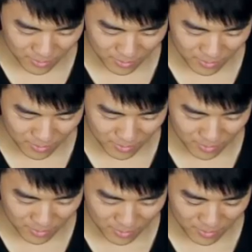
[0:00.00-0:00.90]

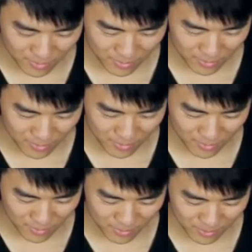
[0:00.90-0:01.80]

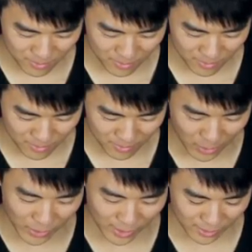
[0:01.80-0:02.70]

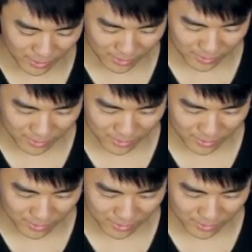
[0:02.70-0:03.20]
This person isn't speaking.